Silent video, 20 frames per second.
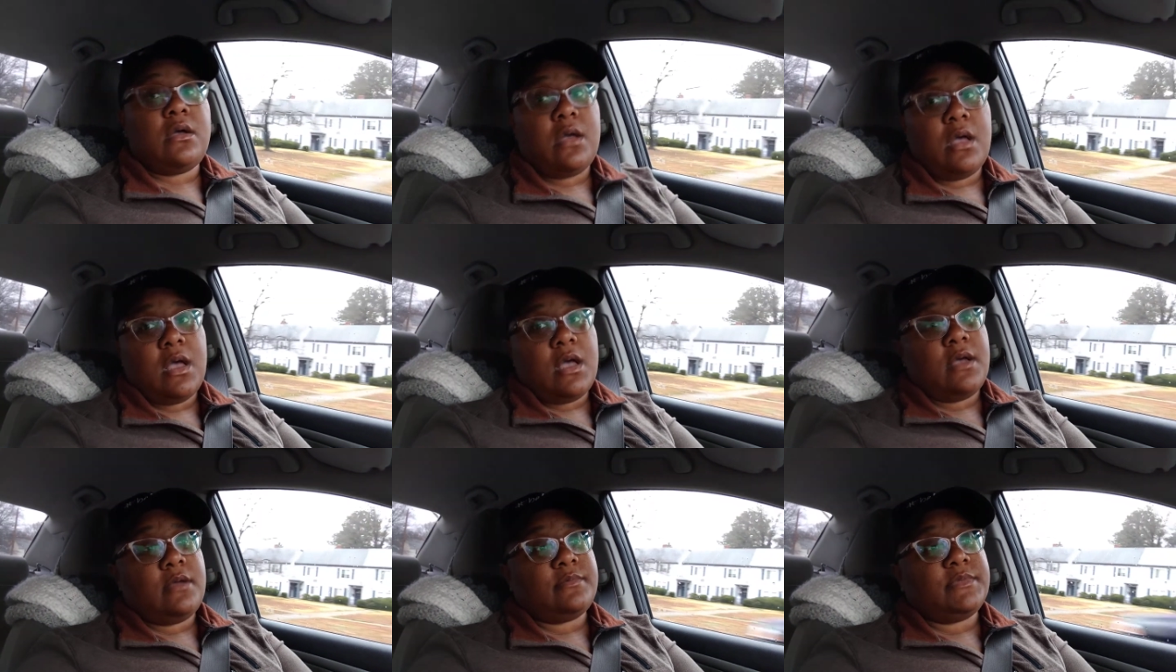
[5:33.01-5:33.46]

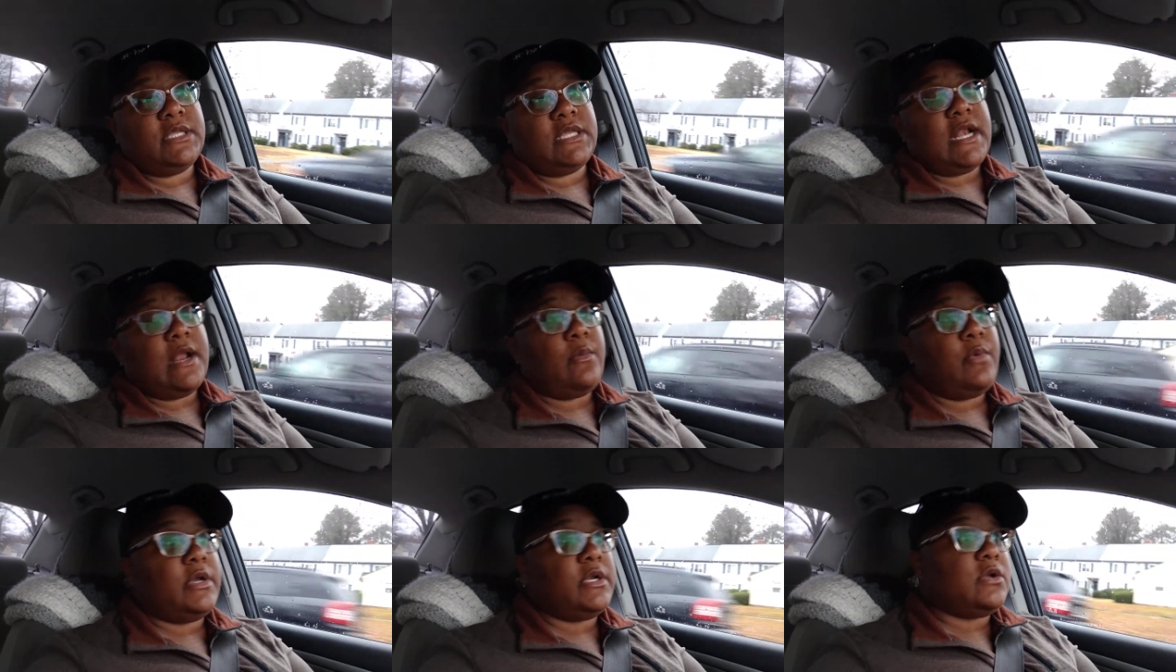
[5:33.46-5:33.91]
Then
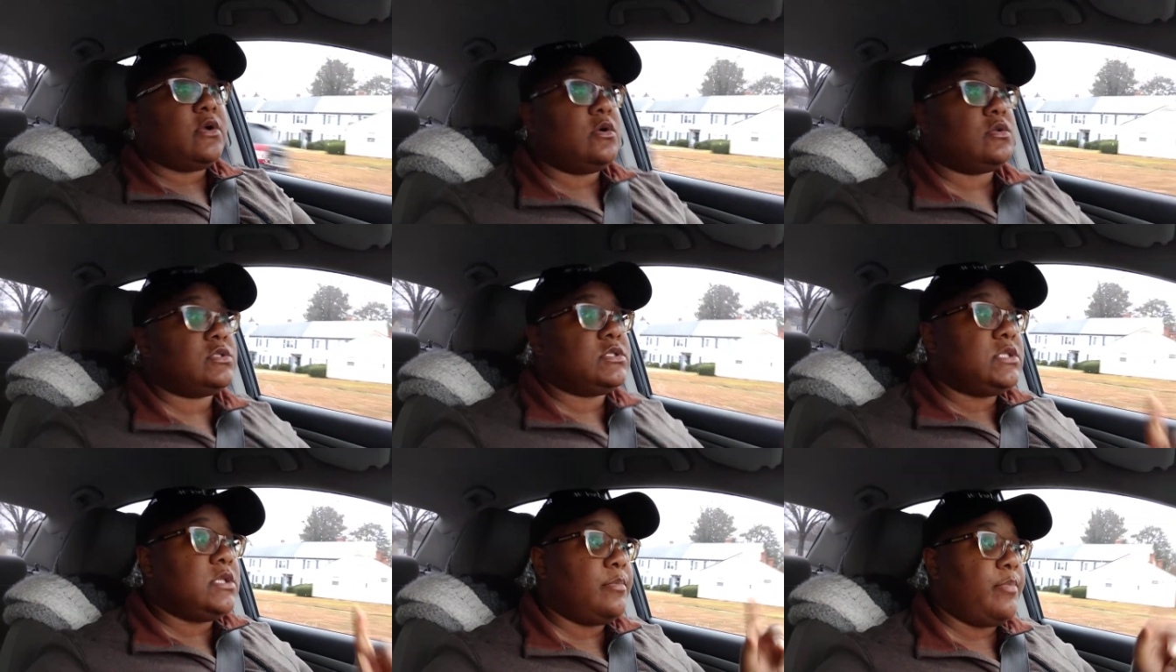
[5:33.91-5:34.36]
I want to go
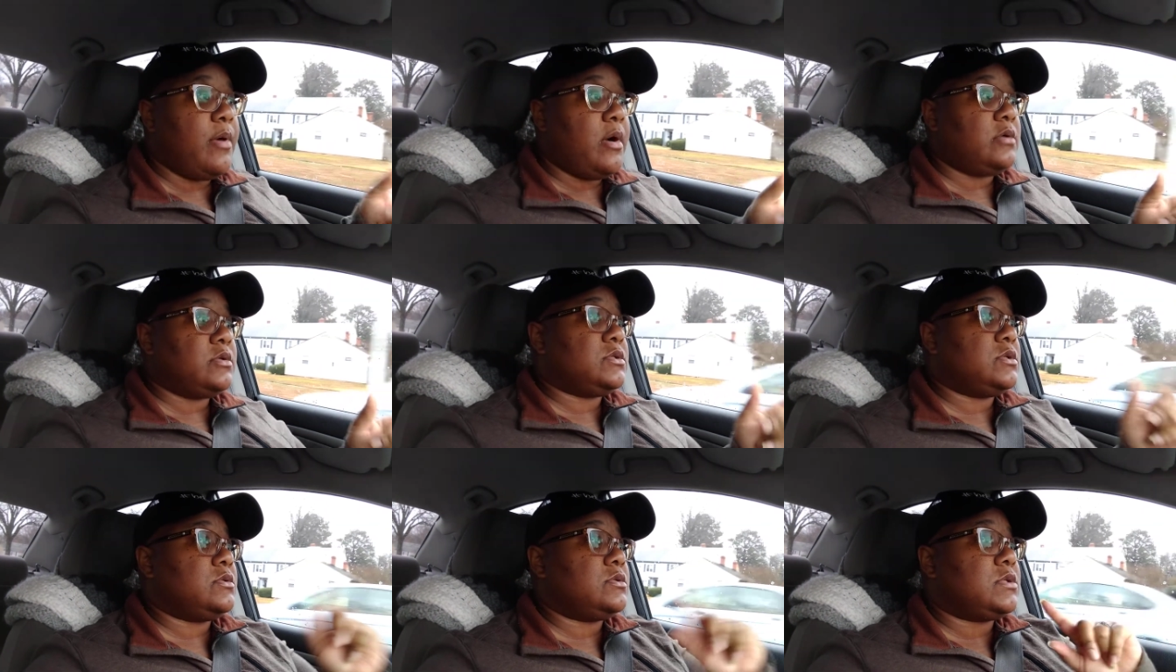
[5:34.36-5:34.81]
to the
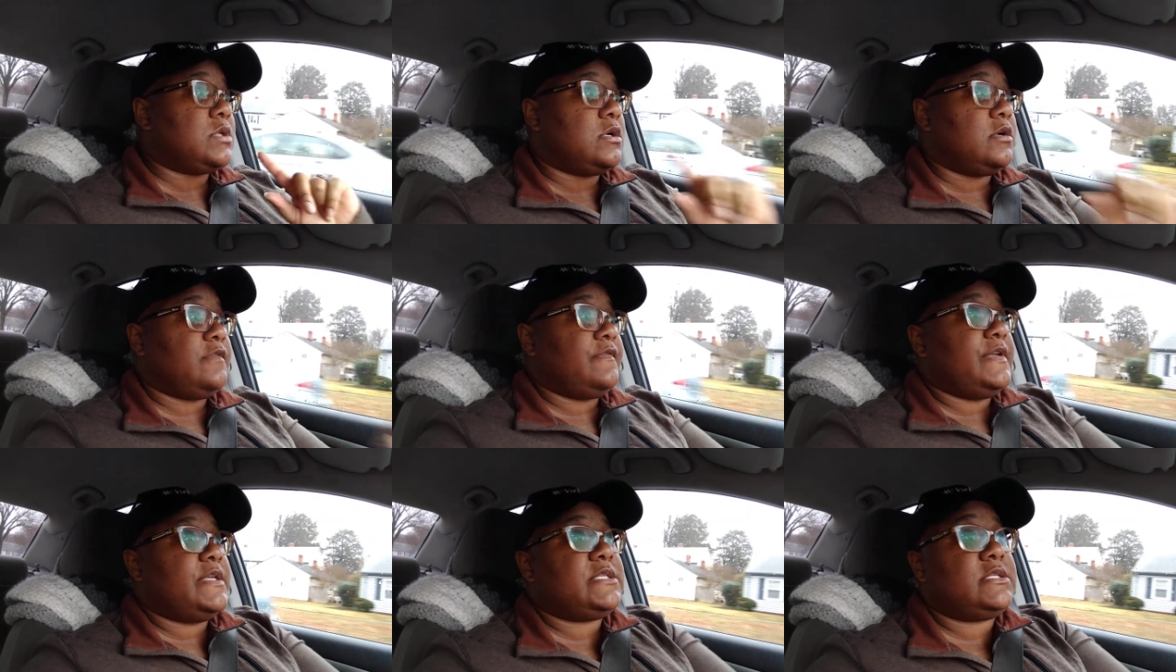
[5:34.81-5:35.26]
postal
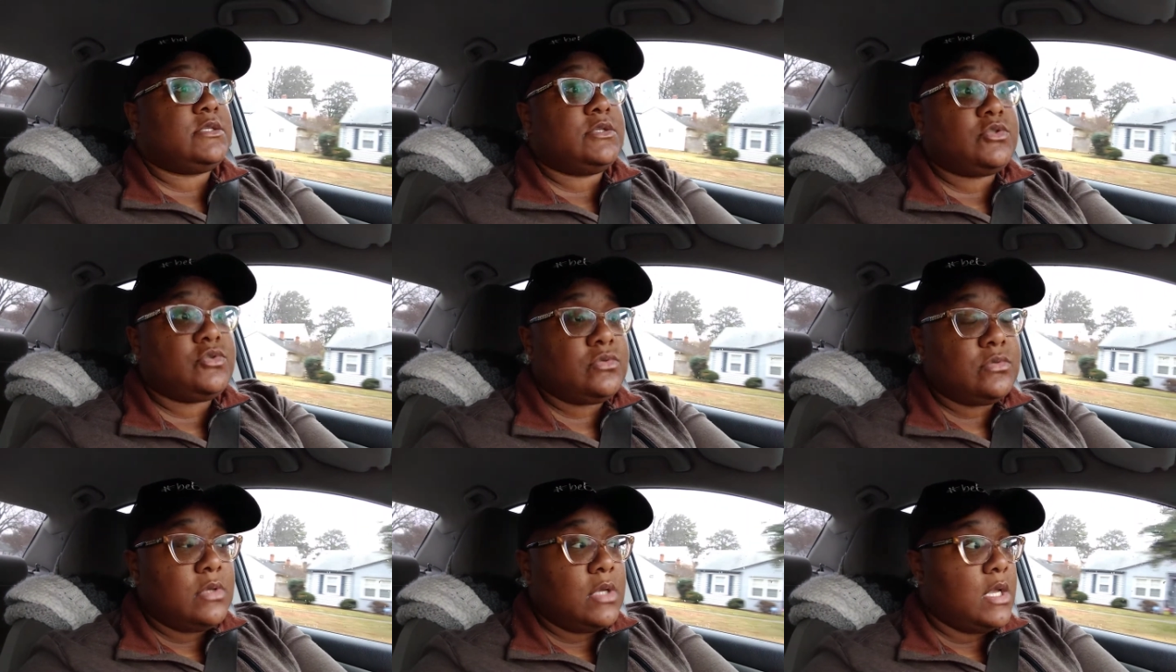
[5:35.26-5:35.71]
service
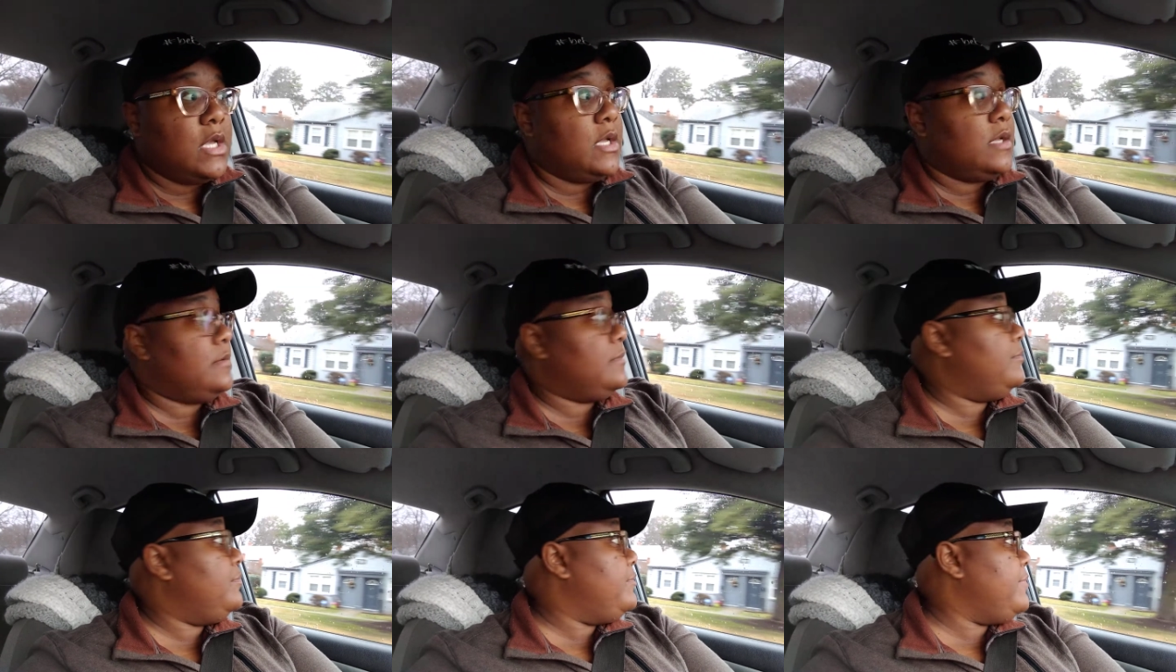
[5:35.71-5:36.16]

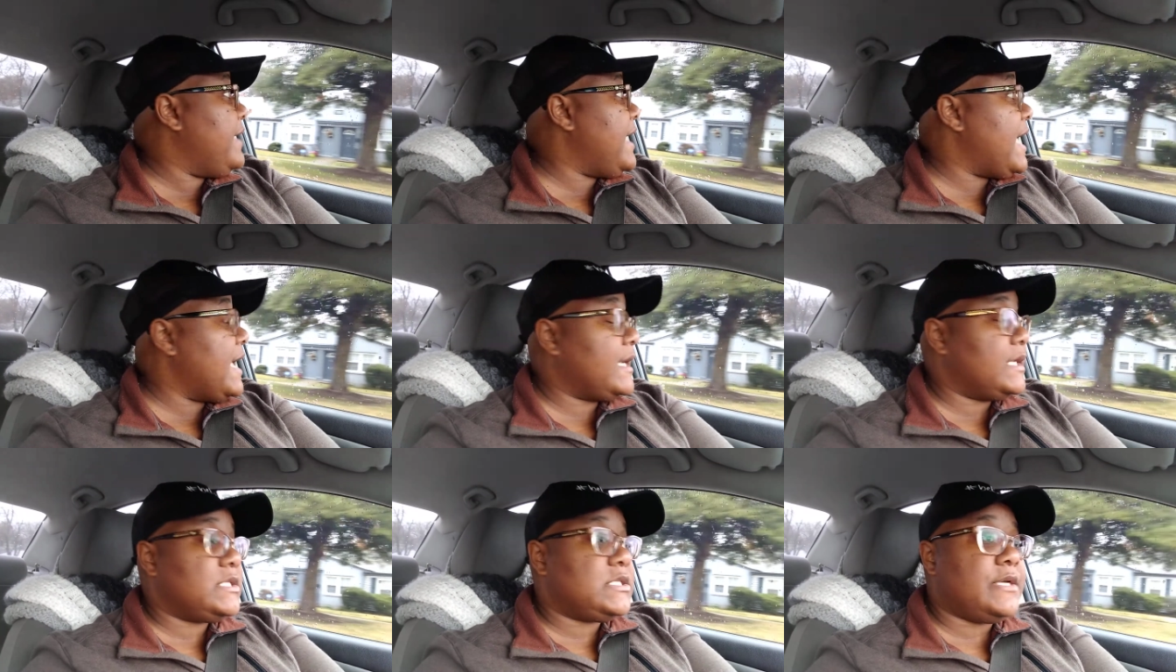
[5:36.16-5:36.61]
to
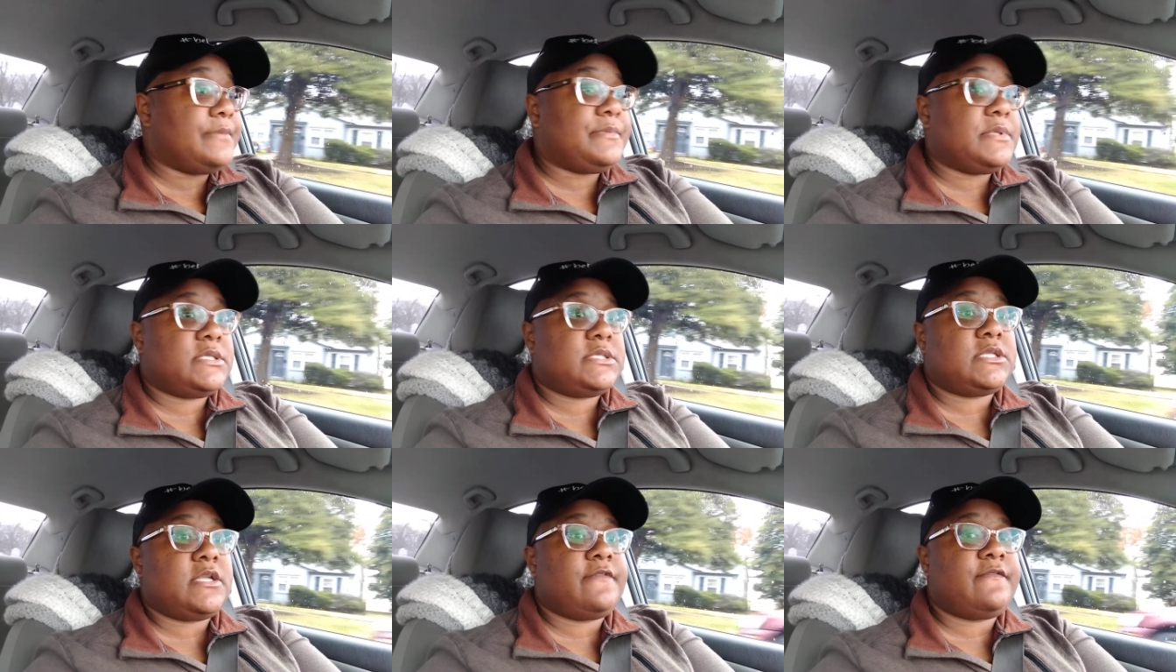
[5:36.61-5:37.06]
package up
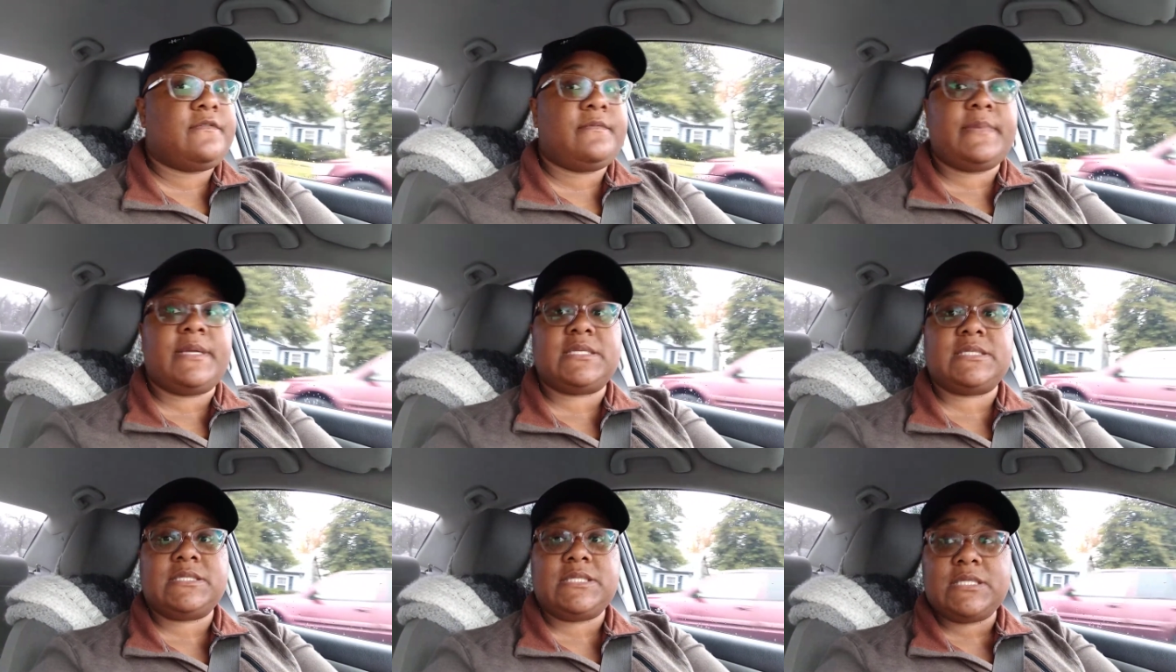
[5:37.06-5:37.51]
the stuff for
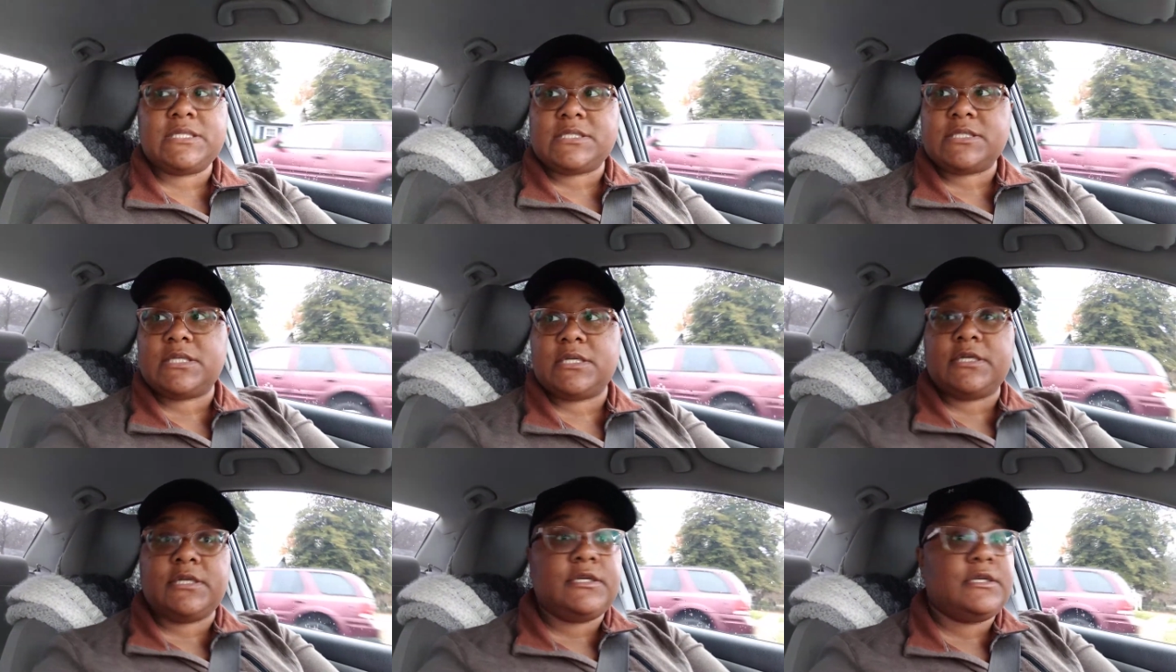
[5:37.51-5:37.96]
my
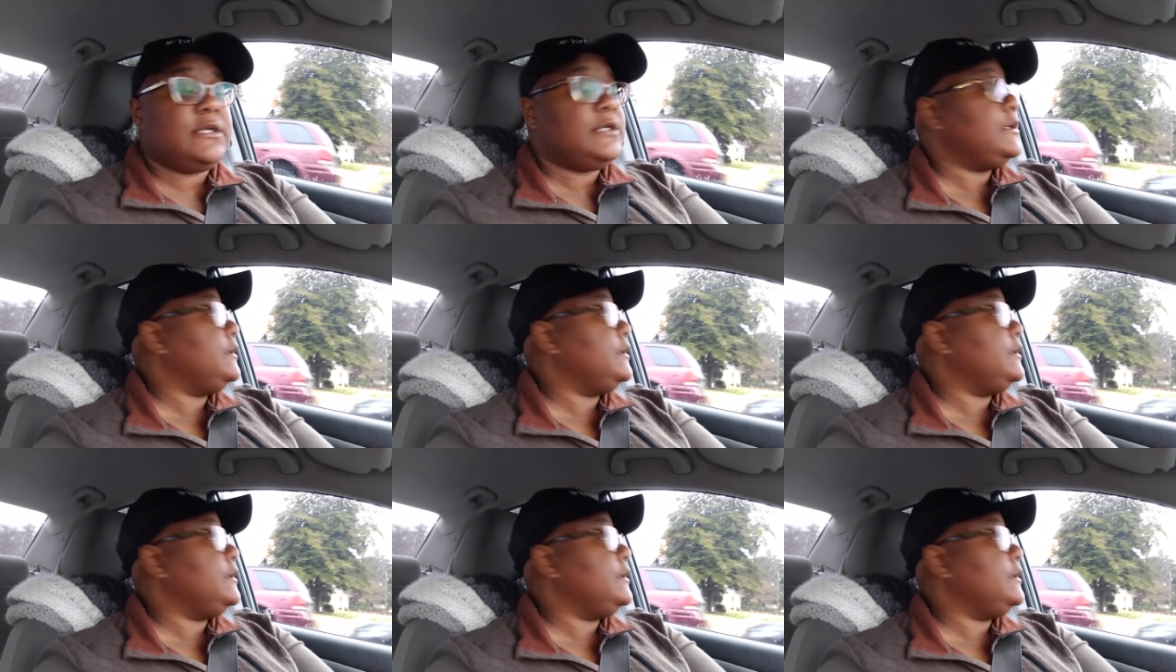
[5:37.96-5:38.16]
sister.